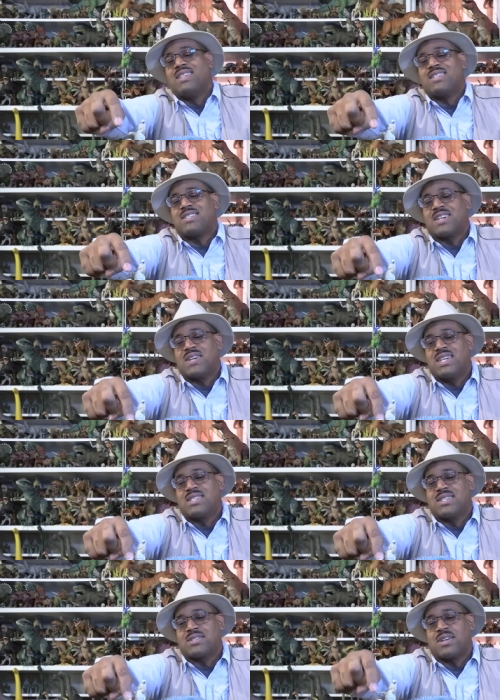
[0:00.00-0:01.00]
and then Suri, his
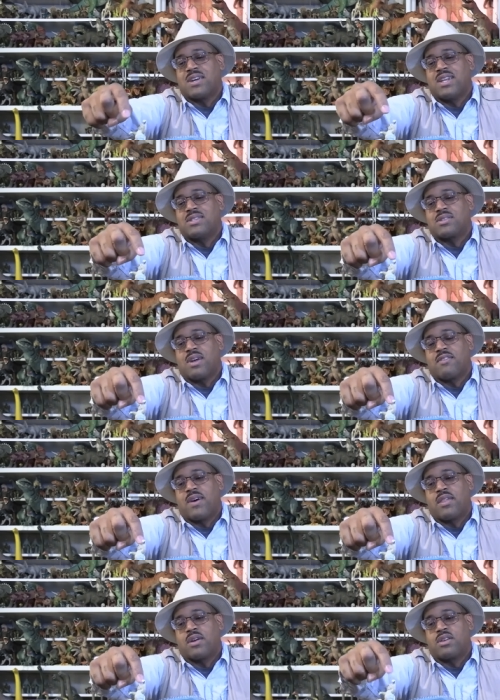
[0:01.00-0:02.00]
sister, and his
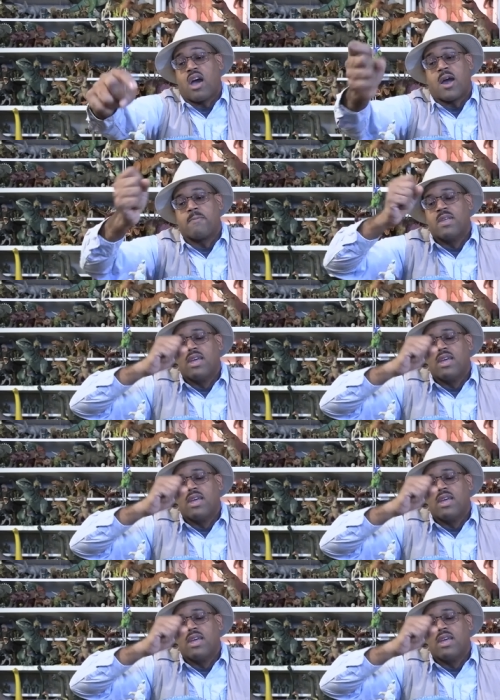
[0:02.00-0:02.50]
grandfather Yar.